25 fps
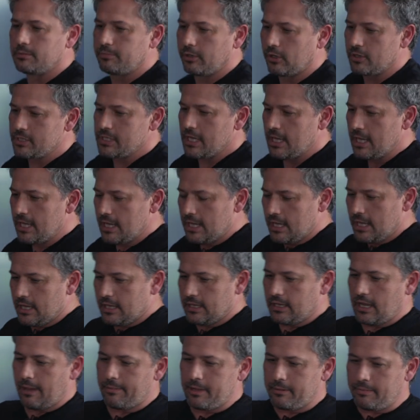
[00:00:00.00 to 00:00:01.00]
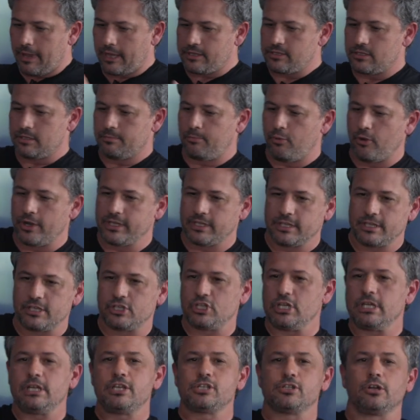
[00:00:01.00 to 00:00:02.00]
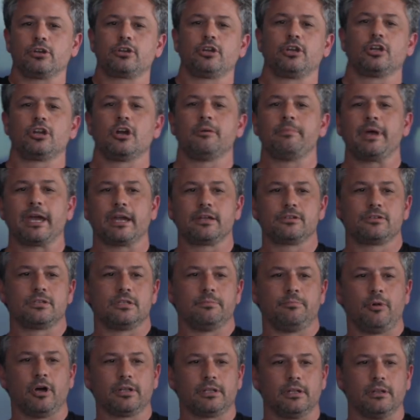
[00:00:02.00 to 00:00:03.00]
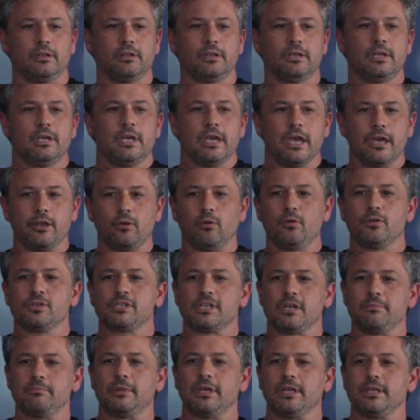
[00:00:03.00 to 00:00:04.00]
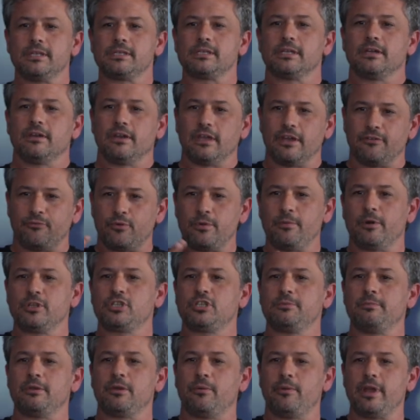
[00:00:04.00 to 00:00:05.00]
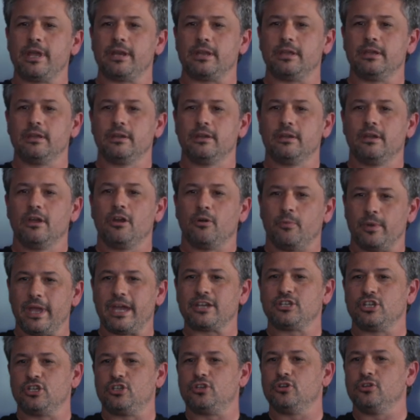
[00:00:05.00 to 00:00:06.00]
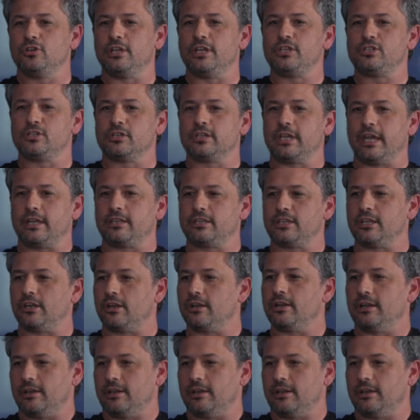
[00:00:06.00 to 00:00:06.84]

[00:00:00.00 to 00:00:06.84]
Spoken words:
because coming back to the point that the genie's not going to go back into the bottle, it also means if we want to be ready, we actually do need to get,